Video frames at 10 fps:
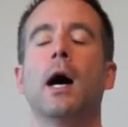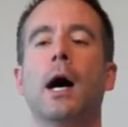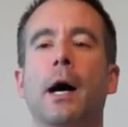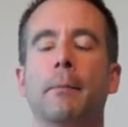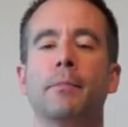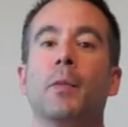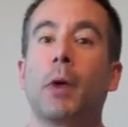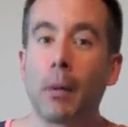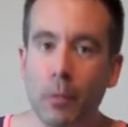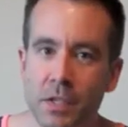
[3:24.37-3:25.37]
Um, the
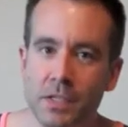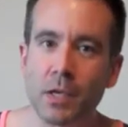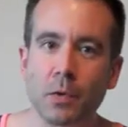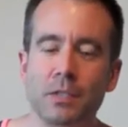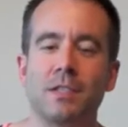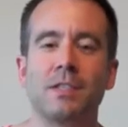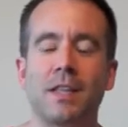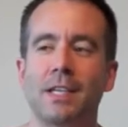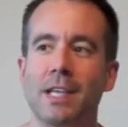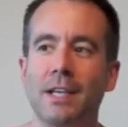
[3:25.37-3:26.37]
problem with the sequels is that
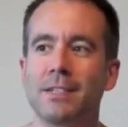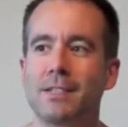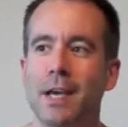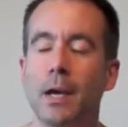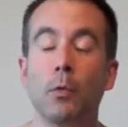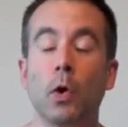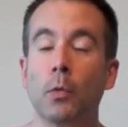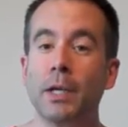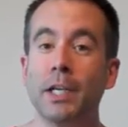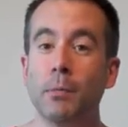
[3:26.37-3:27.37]
they tend to say, well,
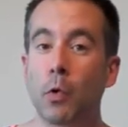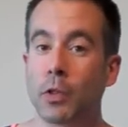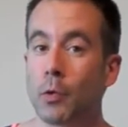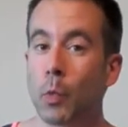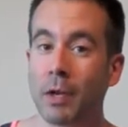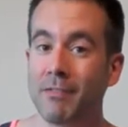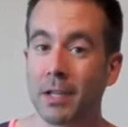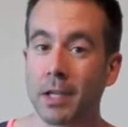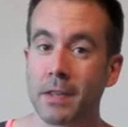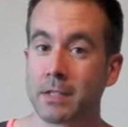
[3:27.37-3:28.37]
we need more than one
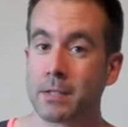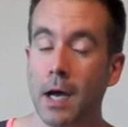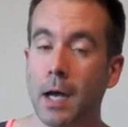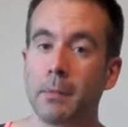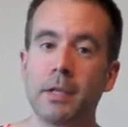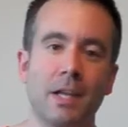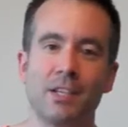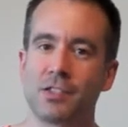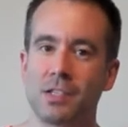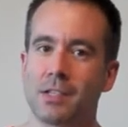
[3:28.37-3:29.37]
villain this time, and then it
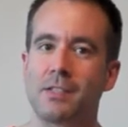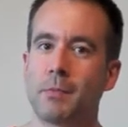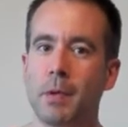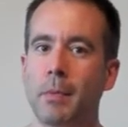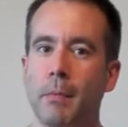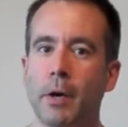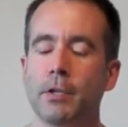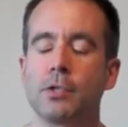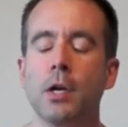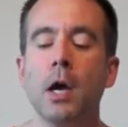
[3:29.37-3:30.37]
just gets to be a bit
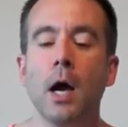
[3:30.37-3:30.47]
much.